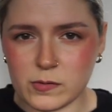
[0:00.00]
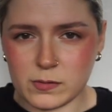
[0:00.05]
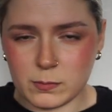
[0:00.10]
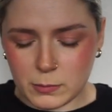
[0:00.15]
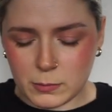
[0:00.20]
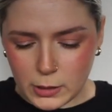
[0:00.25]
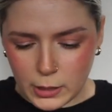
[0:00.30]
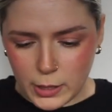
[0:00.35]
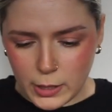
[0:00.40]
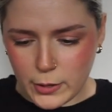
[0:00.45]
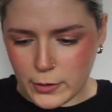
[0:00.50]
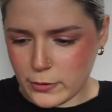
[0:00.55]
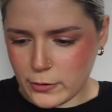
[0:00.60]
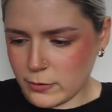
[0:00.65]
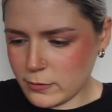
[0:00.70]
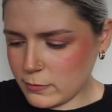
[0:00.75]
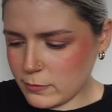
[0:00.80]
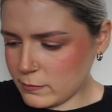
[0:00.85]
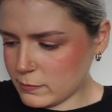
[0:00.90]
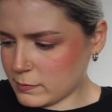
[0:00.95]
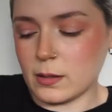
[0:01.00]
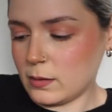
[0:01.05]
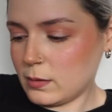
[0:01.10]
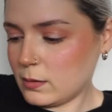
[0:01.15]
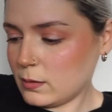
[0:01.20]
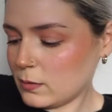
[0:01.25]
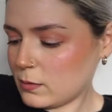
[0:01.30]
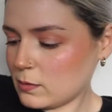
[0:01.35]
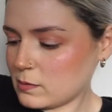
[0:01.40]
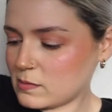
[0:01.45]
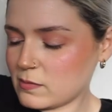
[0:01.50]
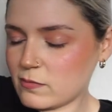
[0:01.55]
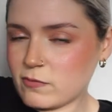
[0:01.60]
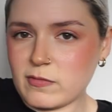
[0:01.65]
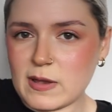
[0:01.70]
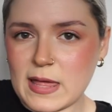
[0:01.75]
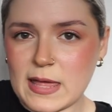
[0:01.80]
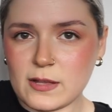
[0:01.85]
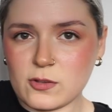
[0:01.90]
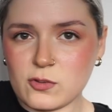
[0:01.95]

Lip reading: some clothes. Got some flare